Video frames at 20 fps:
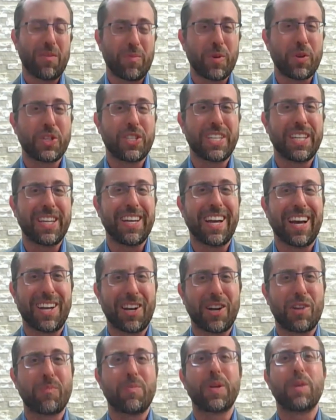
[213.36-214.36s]
should have mercy
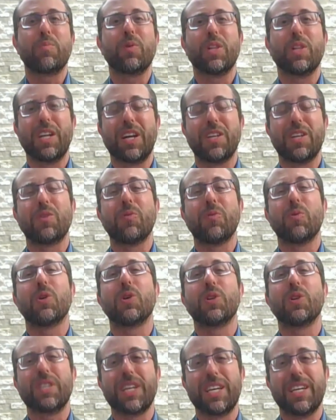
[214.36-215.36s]
on our people and on the
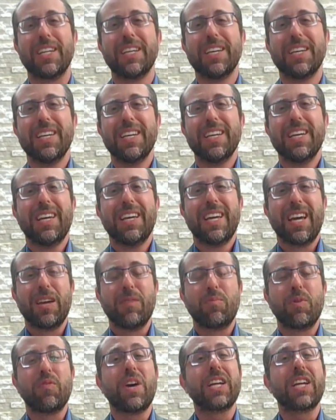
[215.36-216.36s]
world, and,
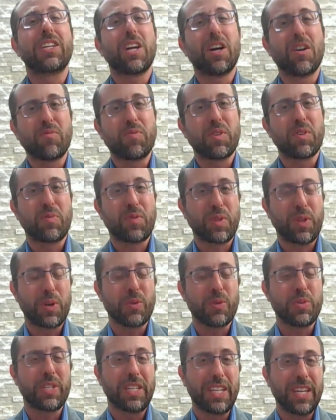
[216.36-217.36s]
and provide comfort for
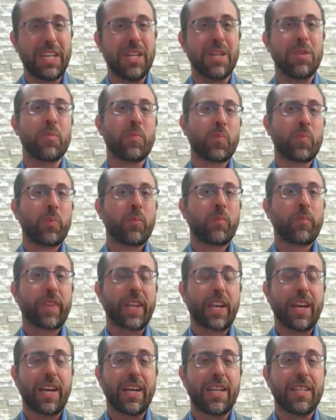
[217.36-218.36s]
those in need.
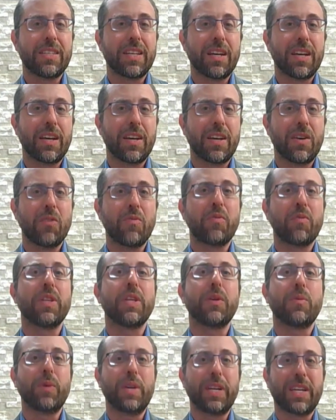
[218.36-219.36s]
And uh,
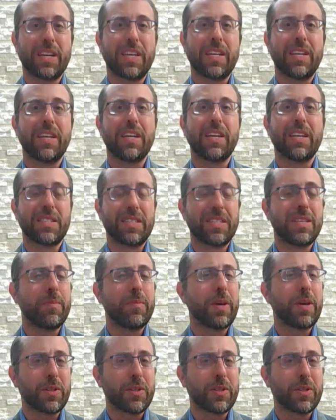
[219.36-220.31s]
hopefully we can uh, see